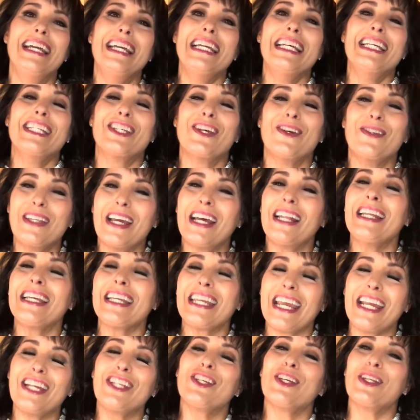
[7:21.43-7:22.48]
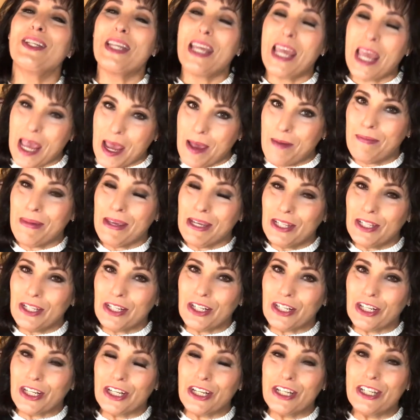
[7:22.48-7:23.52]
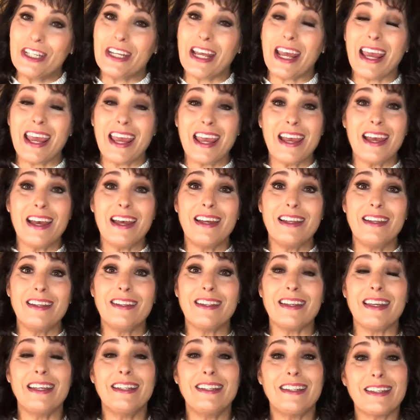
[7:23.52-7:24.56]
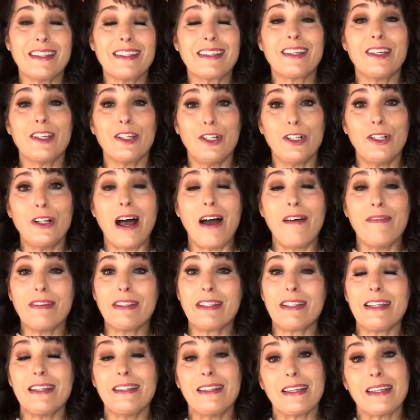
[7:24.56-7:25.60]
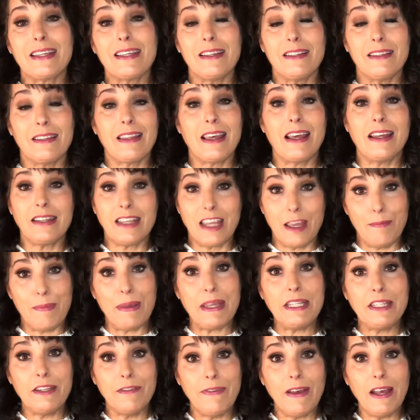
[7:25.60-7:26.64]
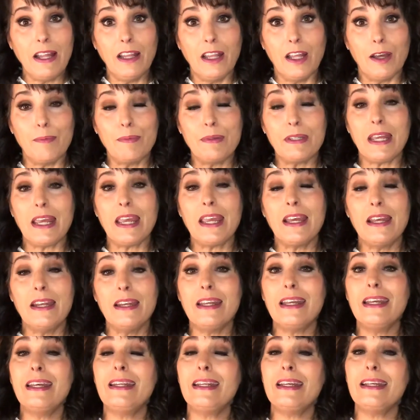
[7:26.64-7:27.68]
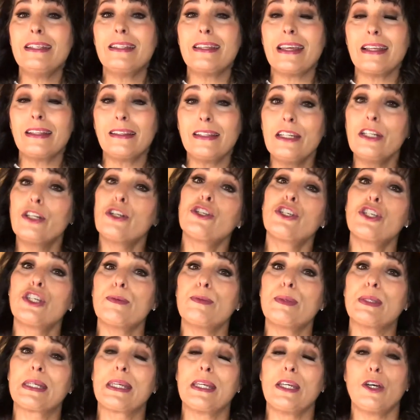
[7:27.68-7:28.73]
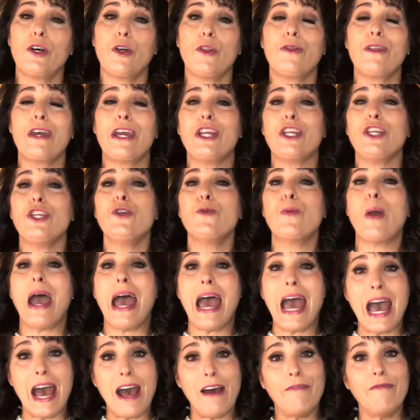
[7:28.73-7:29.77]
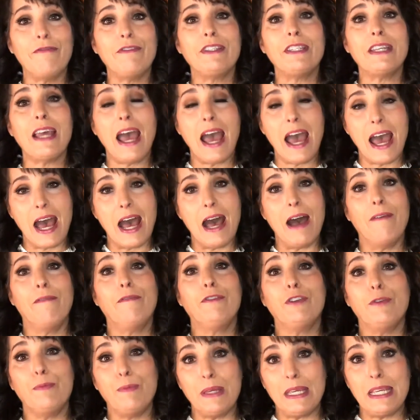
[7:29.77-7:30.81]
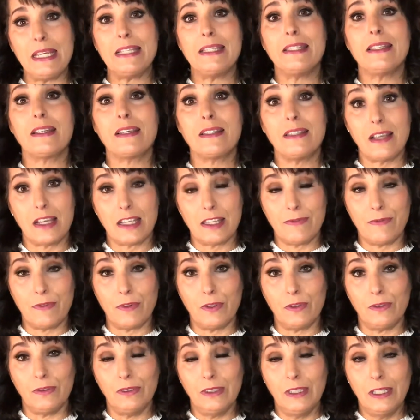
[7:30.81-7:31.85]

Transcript: So delegation can be learned, and it's a skill, obviously, that can be developed. And it is a leadership skill that you have to be successful.